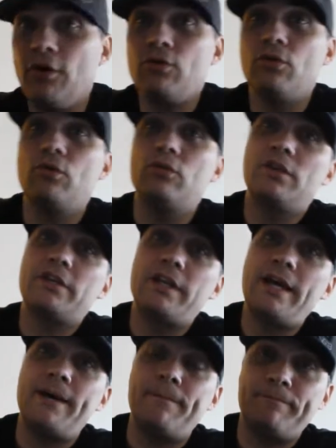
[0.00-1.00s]
Oh, look
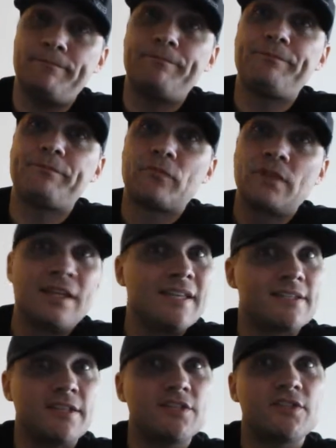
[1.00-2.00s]
at that.
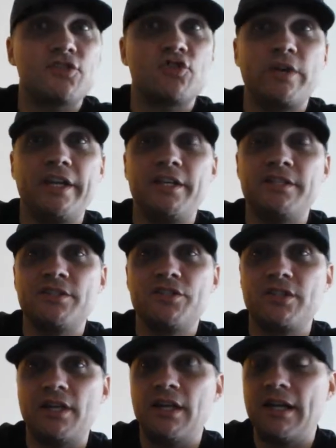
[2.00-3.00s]
So this is
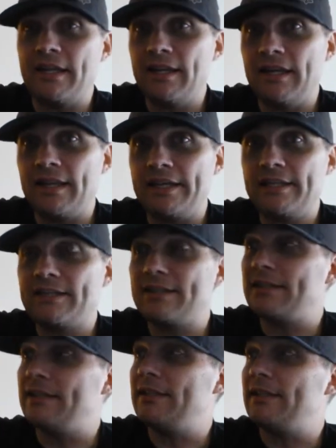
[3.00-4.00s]
strange. Yeah, I like,
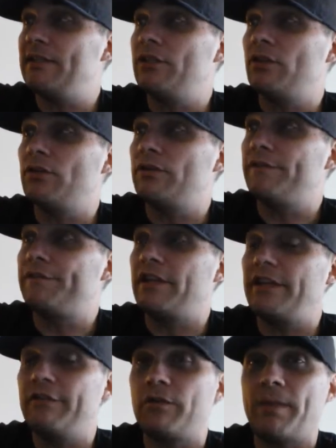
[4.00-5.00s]
you know, the
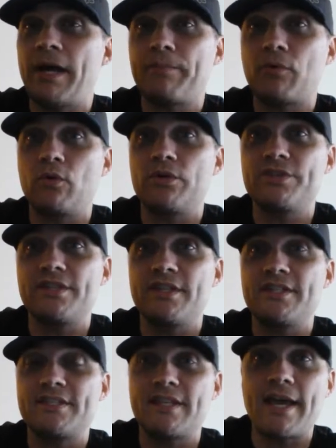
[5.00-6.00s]
flavored popcorns and
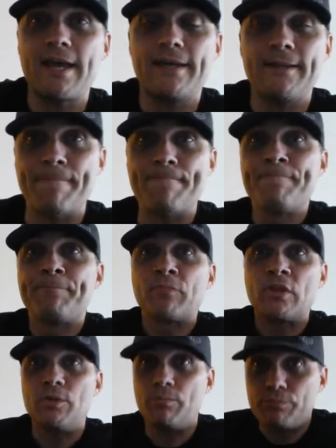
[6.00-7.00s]
this and that, and
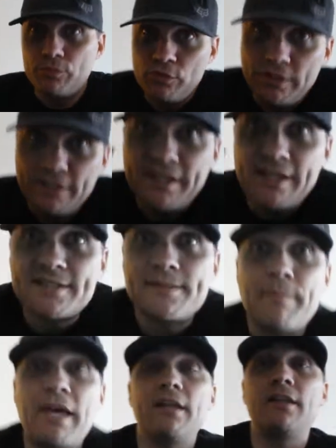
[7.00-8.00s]
you get that
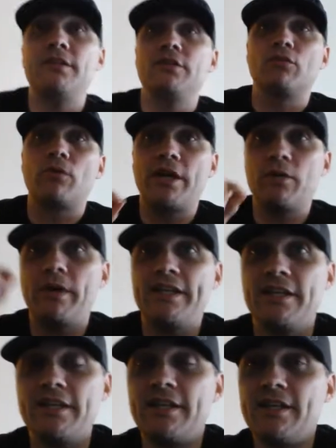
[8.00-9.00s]
smell and you're right away
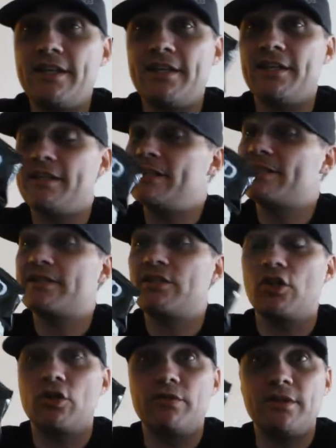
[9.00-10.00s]
getting it, and this,
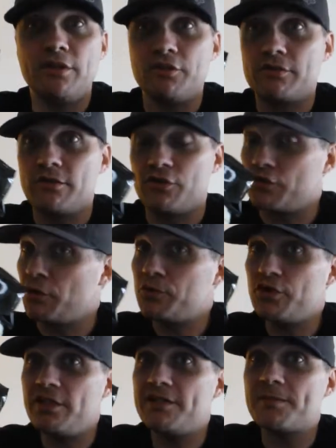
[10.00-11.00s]
you know, there's no
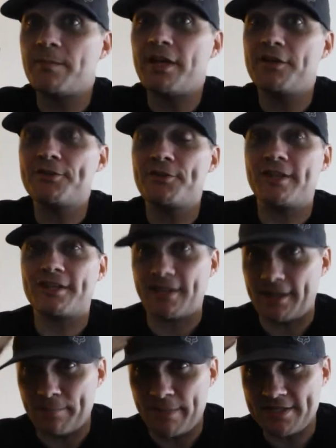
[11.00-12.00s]
cheese smell, so that
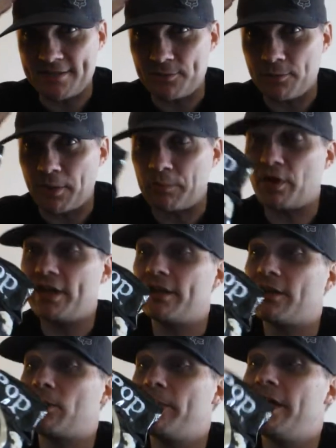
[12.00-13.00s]
kind of messes with my brain
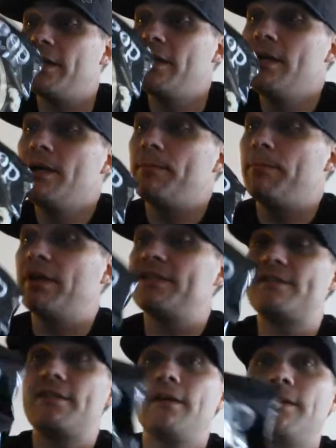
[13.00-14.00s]
a little bit,
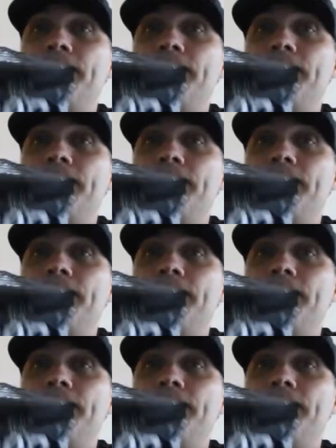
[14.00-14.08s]
but I